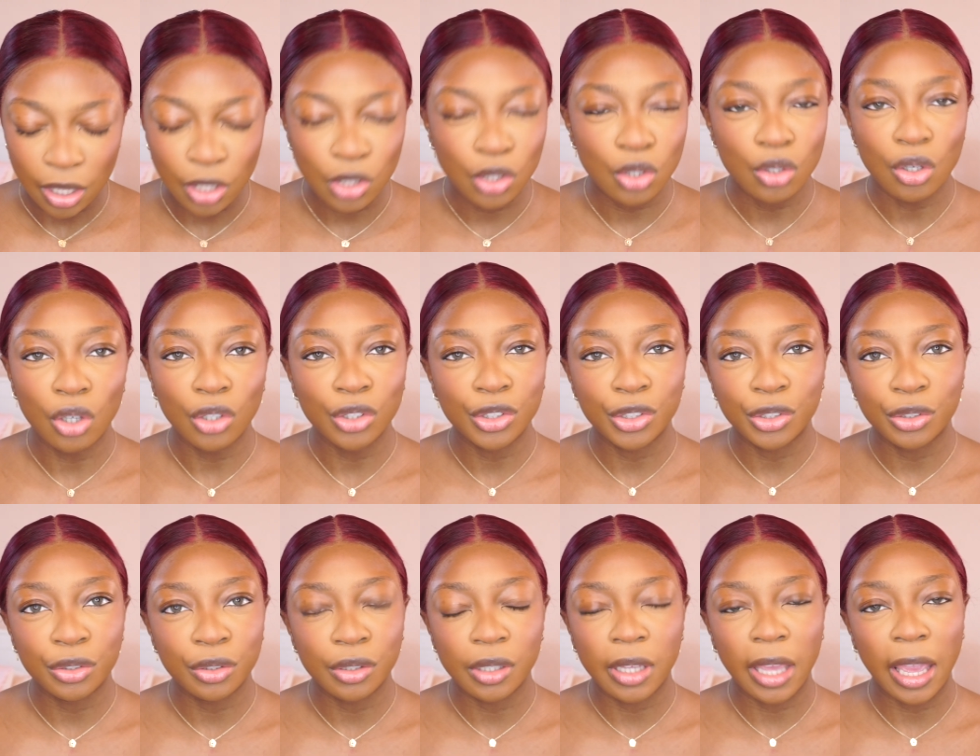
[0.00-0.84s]
it's not
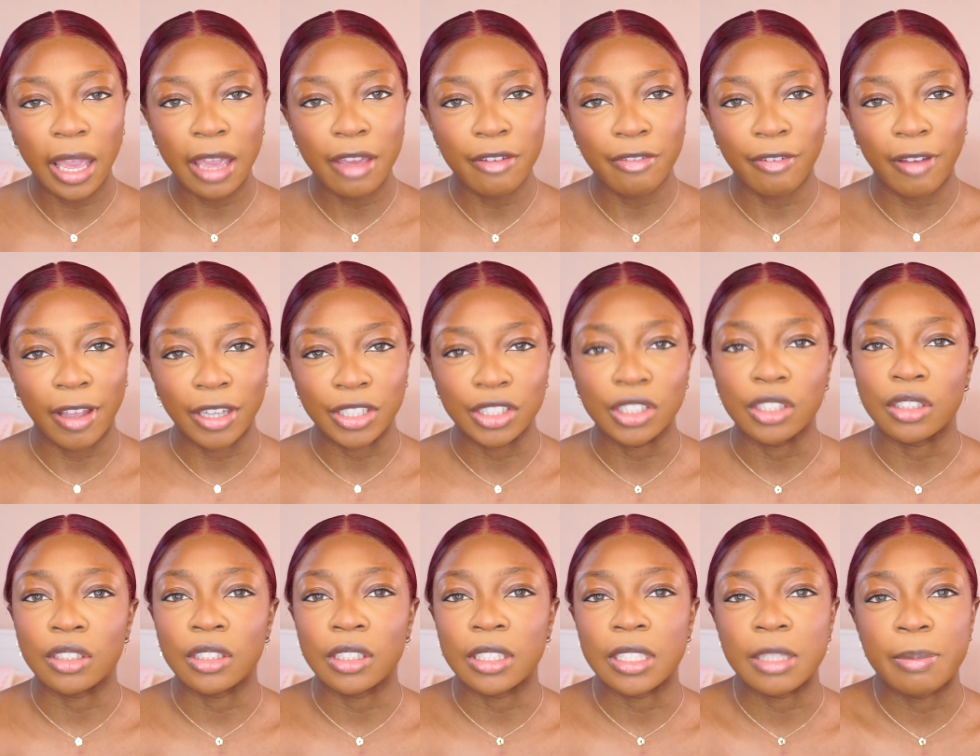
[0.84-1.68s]
true K
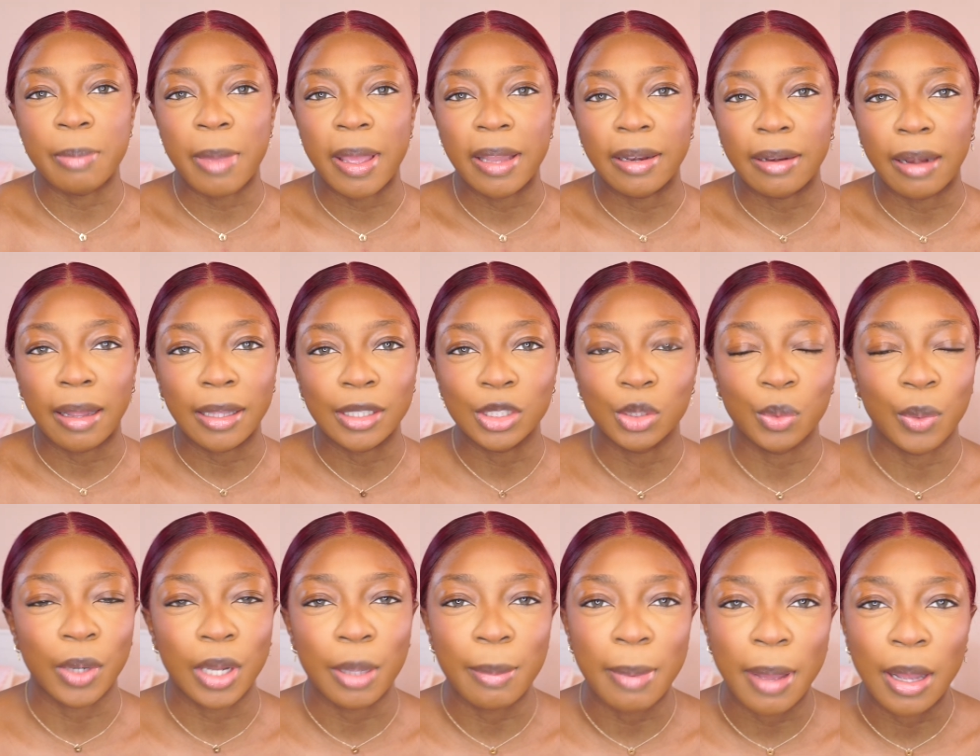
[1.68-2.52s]
fashion to spend like
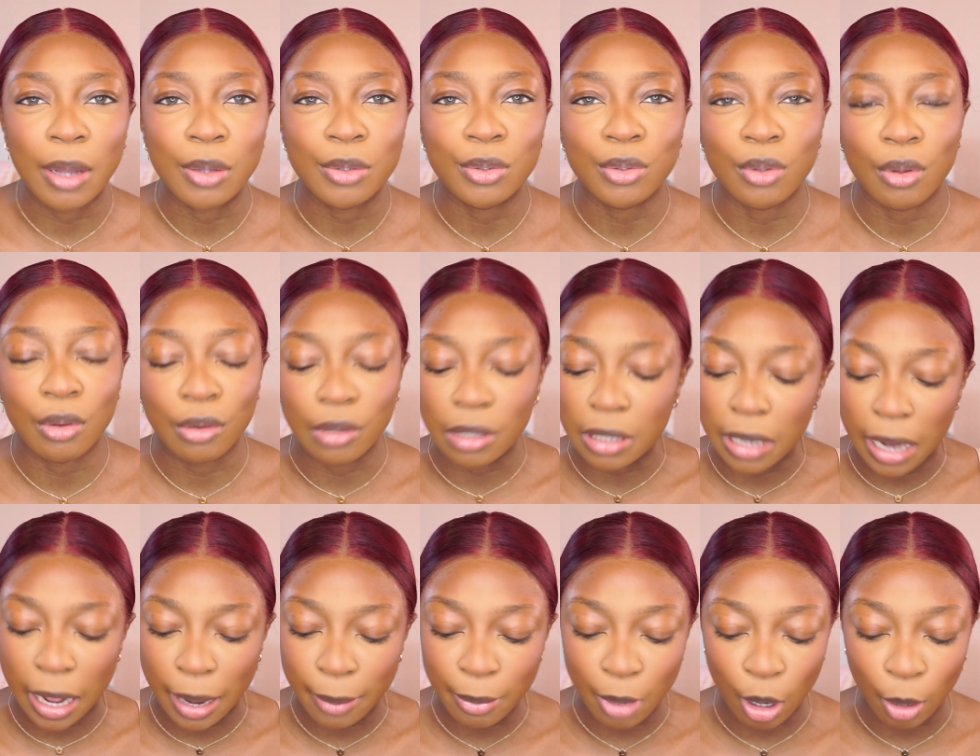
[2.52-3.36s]
£20 on an
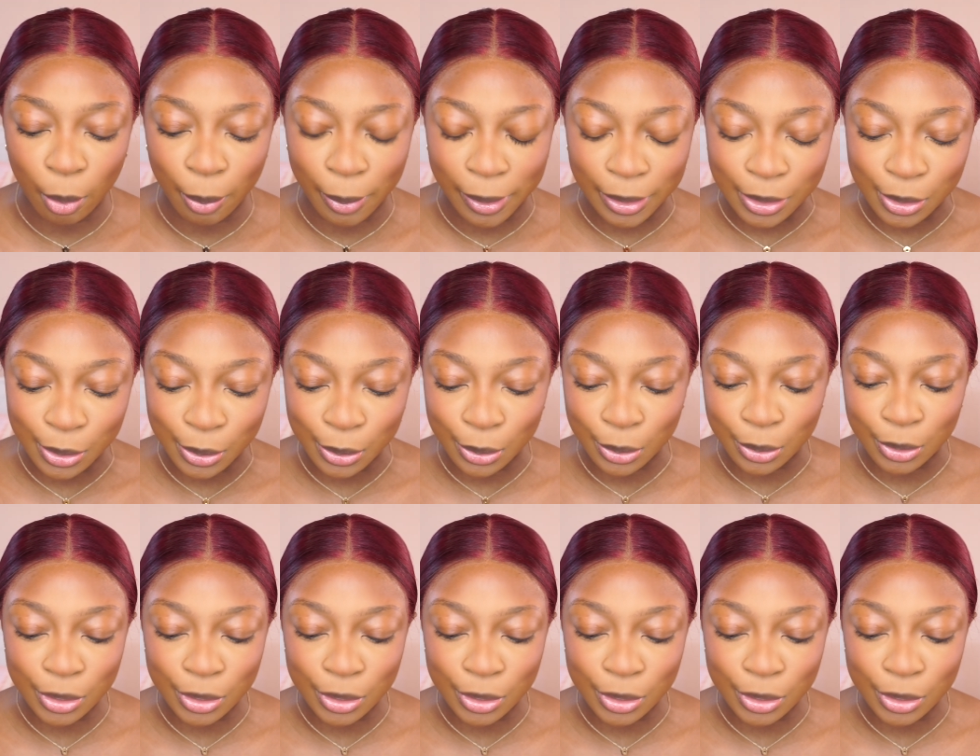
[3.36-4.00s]
eyebrow pencil.